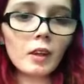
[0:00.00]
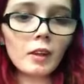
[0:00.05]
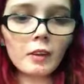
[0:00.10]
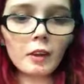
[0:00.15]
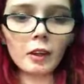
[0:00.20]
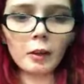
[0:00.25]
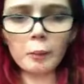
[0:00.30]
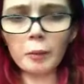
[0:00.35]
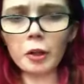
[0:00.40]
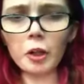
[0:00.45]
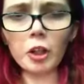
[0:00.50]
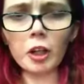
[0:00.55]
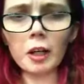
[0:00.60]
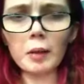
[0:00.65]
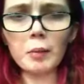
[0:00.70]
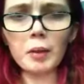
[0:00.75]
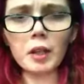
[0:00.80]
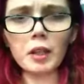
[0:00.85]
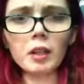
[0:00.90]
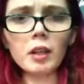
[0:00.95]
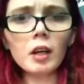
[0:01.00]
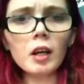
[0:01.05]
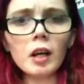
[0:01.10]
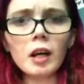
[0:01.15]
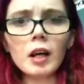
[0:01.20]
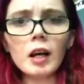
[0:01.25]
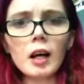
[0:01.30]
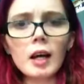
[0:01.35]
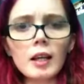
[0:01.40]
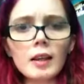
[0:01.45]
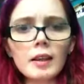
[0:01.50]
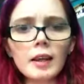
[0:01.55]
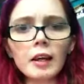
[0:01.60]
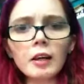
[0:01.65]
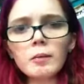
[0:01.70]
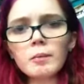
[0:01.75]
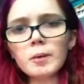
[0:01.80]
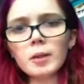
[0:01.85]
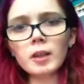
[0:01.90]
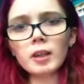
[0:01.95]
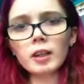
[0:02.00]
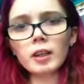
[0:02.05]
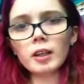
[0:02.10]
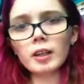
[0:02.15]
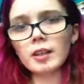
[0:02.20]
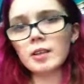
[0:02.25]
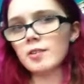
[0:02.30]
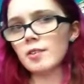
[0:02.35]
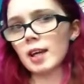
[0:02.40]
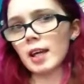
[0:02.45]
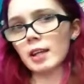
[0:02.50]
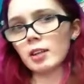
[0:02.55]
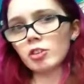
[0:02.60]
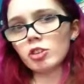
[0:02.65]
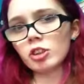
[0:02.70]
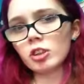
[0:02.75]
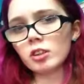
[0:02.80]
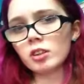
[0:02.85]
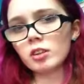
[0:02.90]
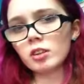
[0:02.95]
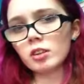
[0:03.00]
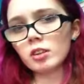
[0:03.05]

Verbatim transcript: their computer, I mean. Their computer is ancient.